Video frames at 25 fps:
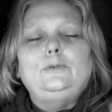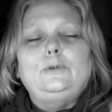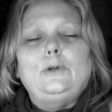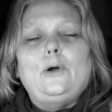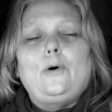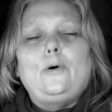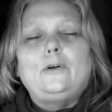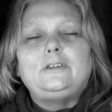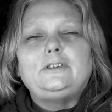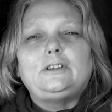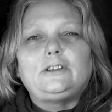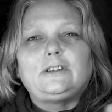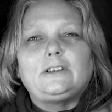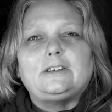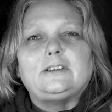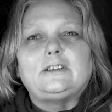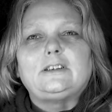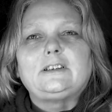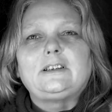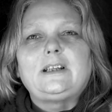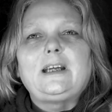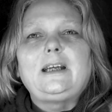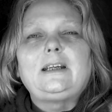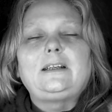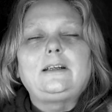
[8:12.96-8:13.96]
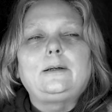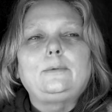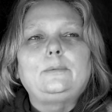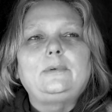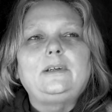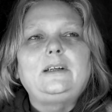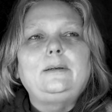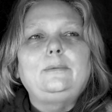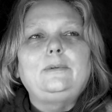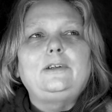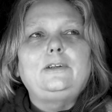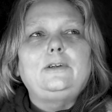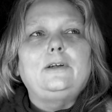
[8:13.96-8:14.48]
nonsense, get
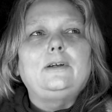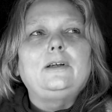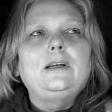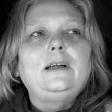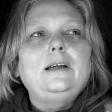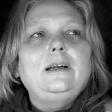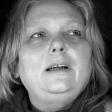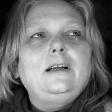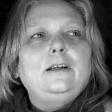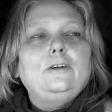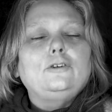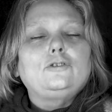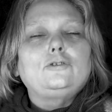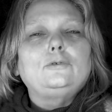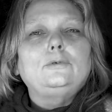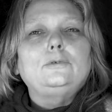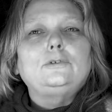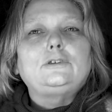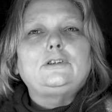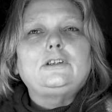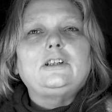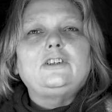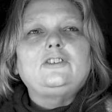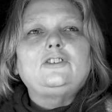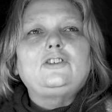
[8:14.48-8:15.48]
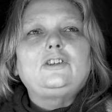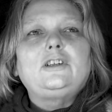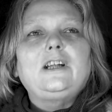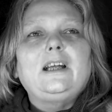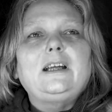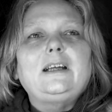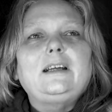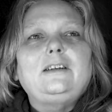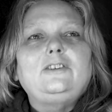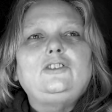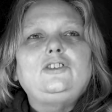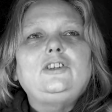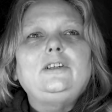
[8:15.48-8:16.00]
away with you, there's no such
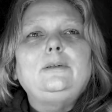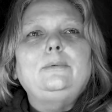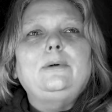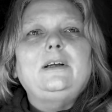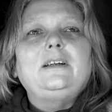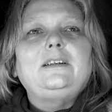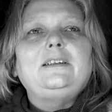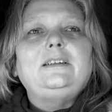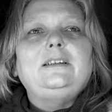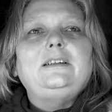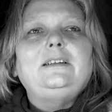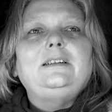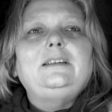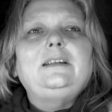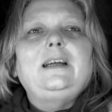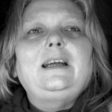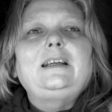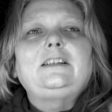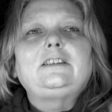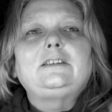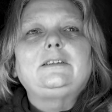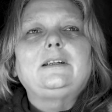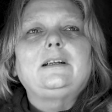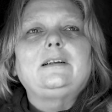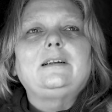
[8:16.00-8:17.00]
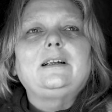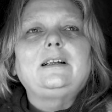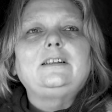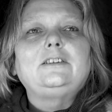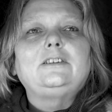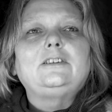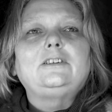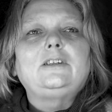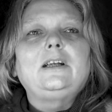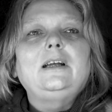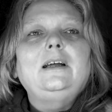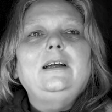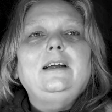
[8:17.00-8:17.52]
thing." And she went, "Yes, there
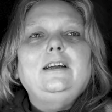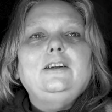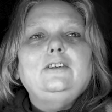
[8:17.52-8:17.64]
is.